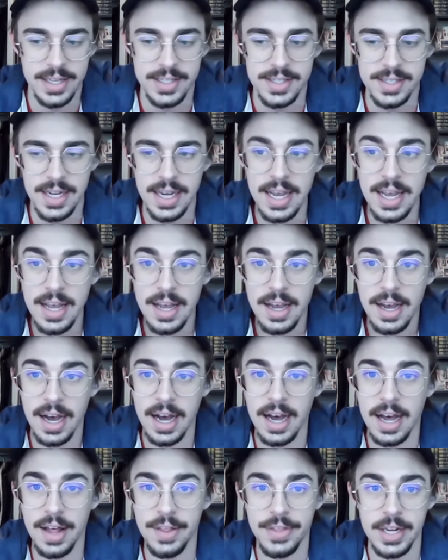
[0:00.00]
list,
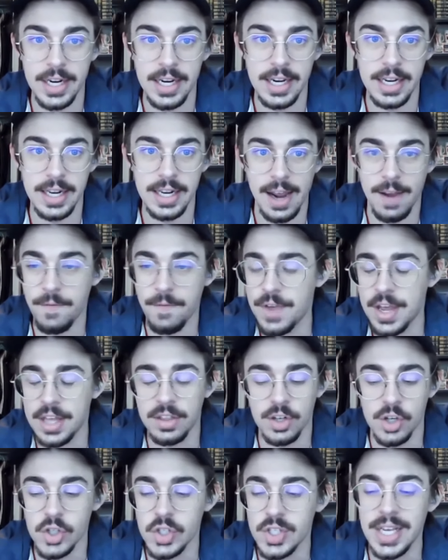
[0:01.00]
the like
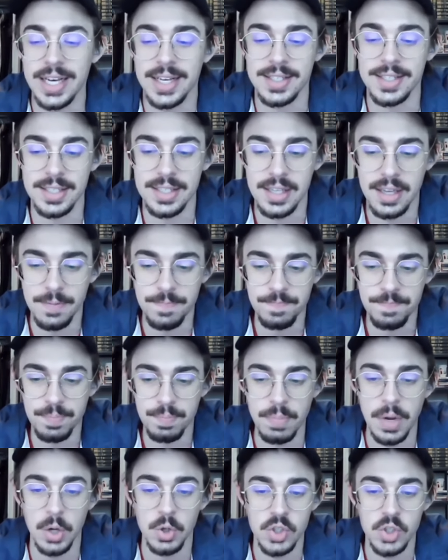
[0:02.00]
fifth or sixth
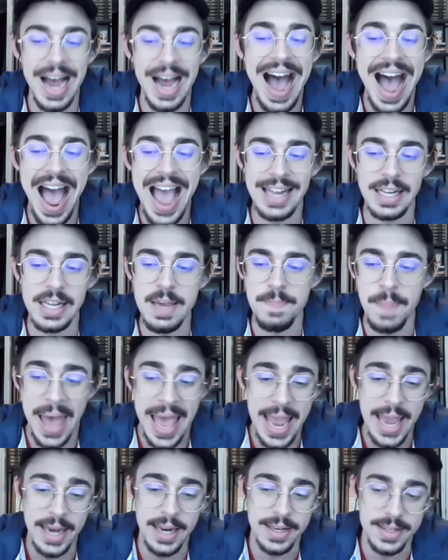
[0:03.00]
most highly
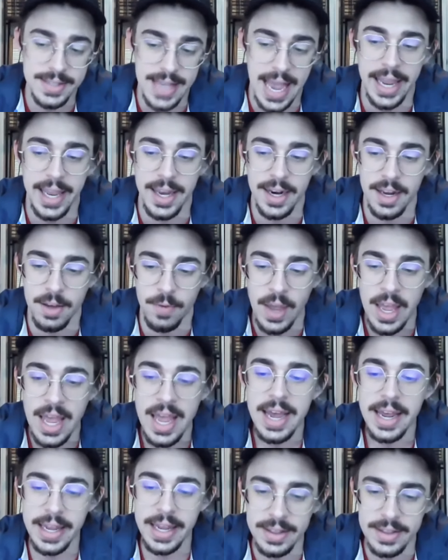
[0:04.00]
paid executive
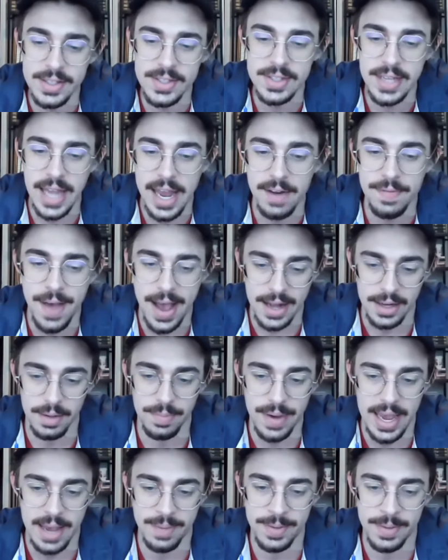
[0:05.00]
in the state of
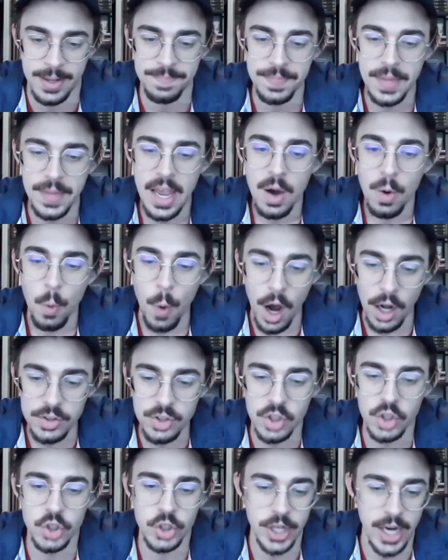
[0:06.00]
Alabama,
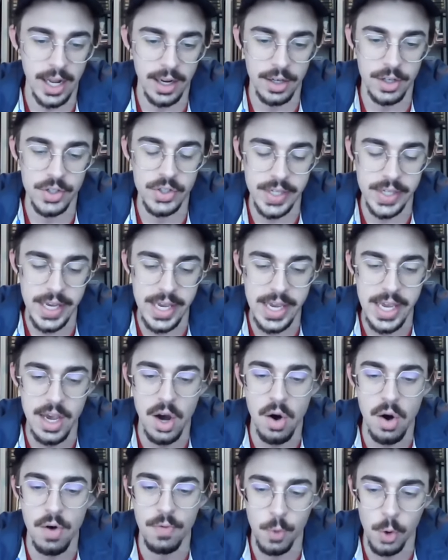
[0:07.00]
Walter Scheller,
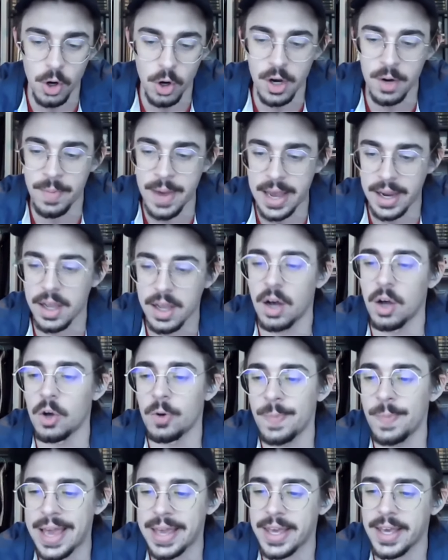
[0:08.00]
CEO of Warrior Met
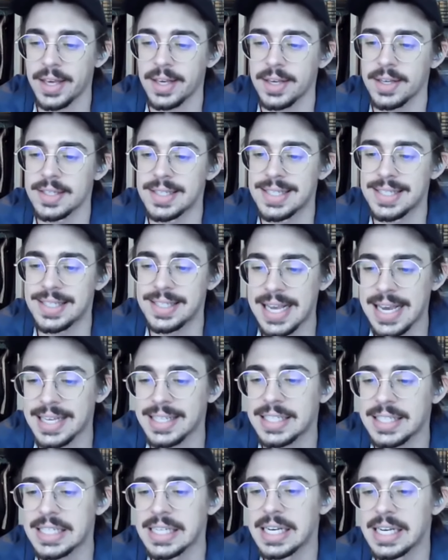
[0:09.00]
Coal, making
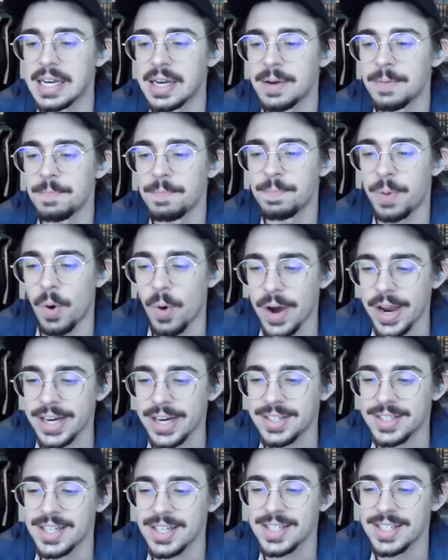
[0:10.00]

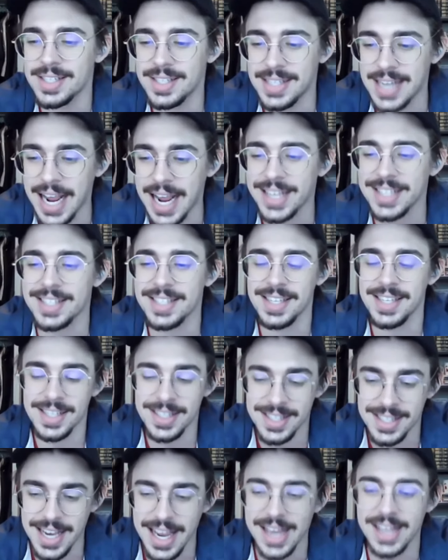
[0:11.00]

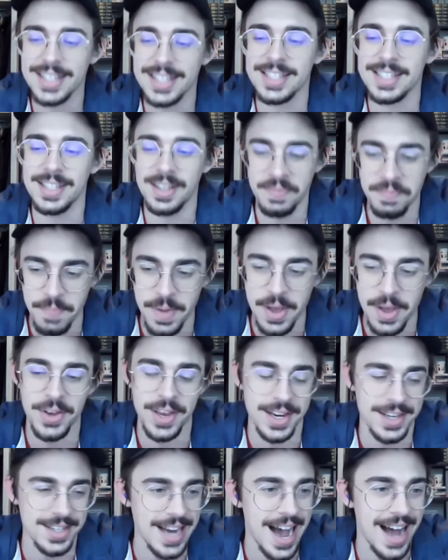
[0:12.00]
$6.66
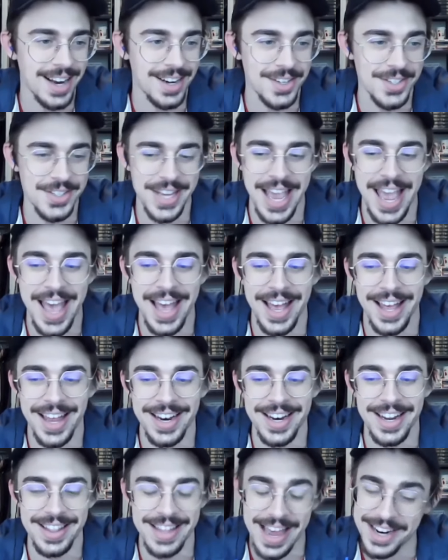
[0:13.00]
million. And
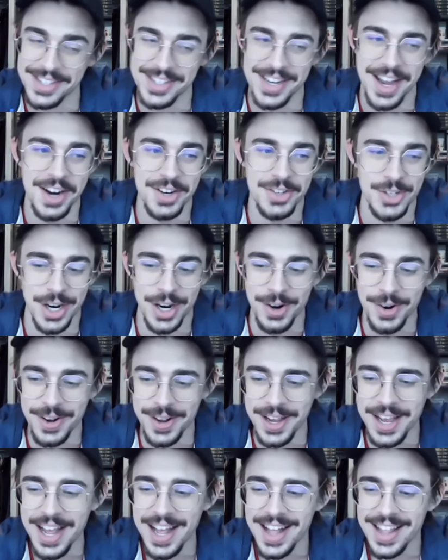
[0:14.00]
that is not a
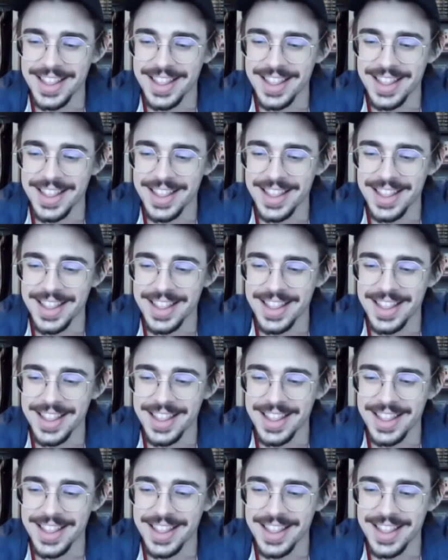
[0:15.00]
joke.